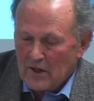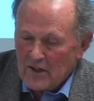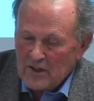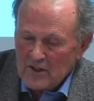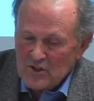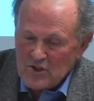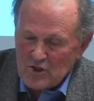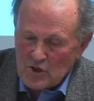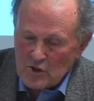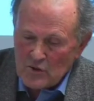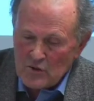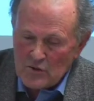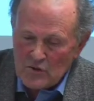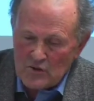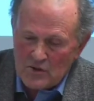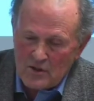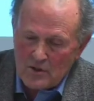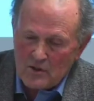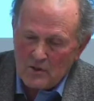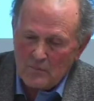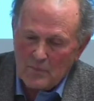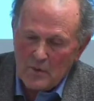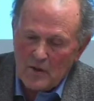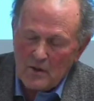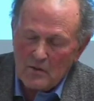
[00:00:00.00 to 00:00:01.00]
issues
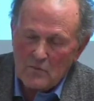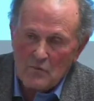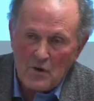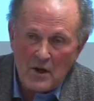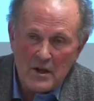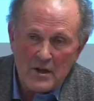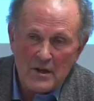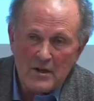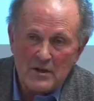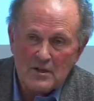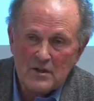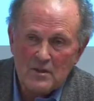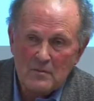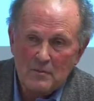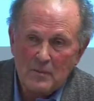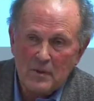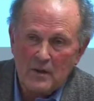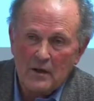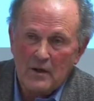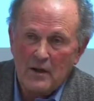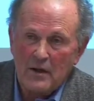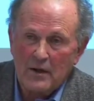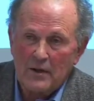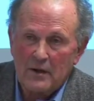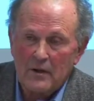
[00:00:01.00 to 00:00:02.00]
that are being raised
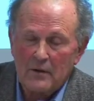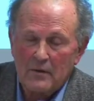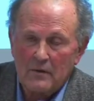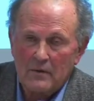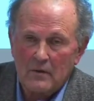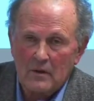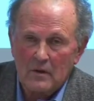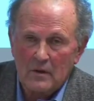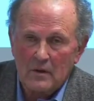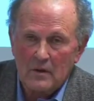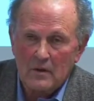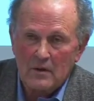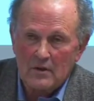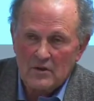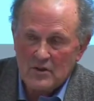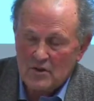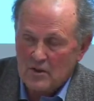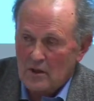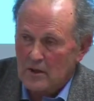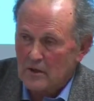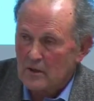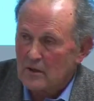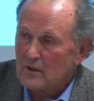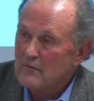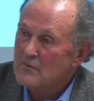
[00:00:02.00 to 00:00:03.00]
by the
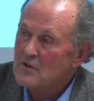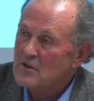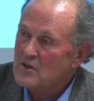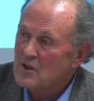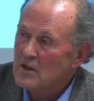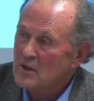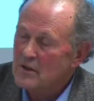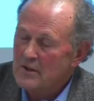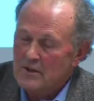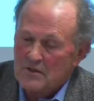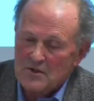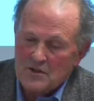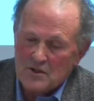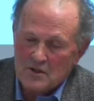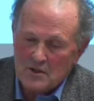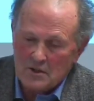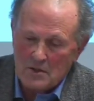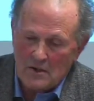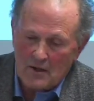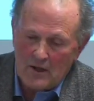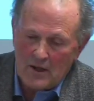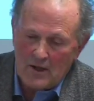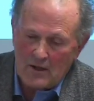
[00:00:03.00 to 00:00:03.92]
study of resilience and